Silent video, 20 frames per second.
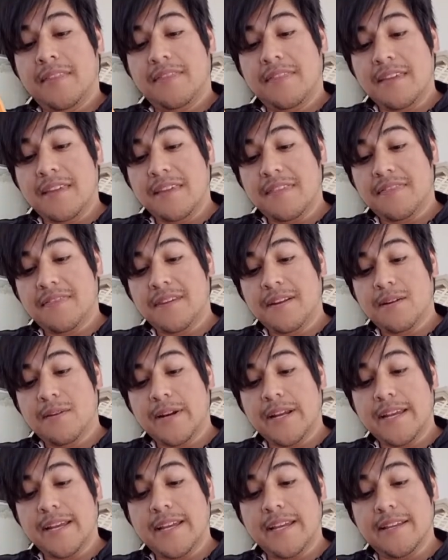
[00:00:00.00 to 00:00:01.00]
the
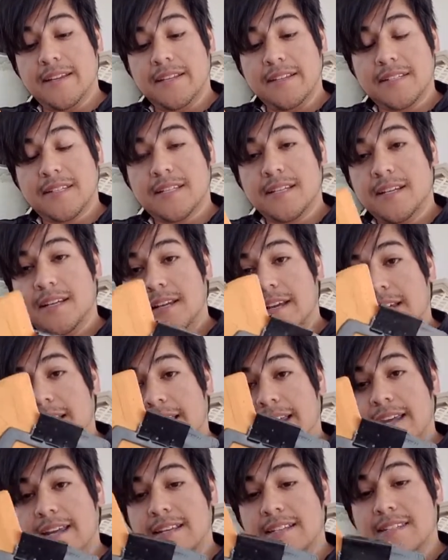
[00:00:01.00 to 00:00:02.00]
theory is
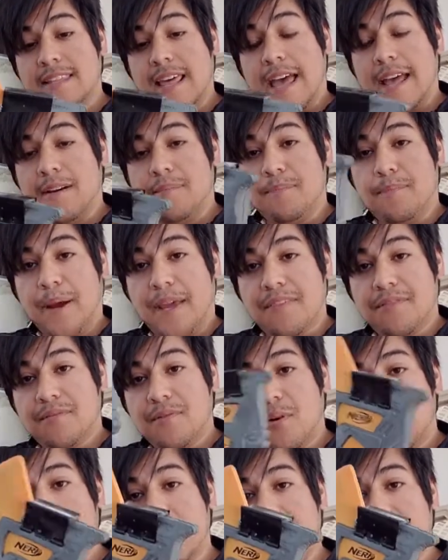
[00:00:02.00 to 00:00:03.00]
is that by
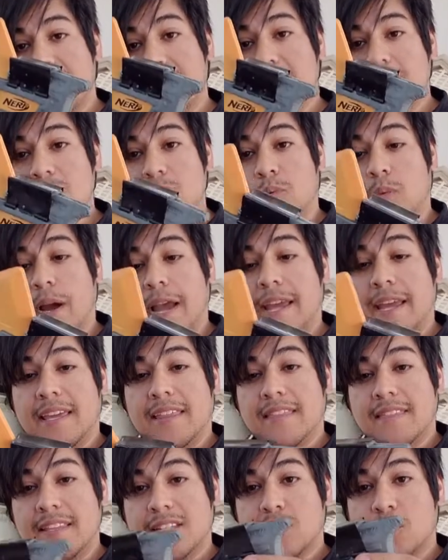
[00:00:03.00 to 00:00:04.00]
throwing it this way,
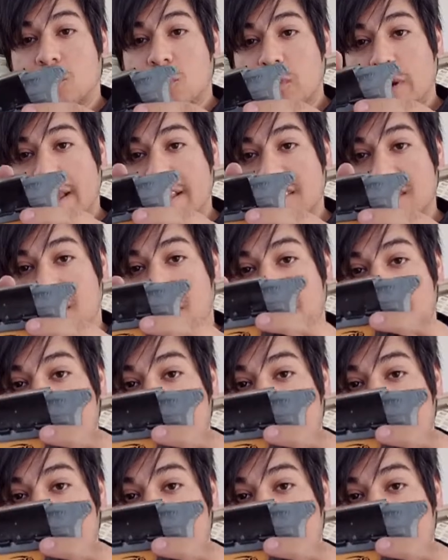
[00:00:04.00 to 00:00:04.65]
this creates a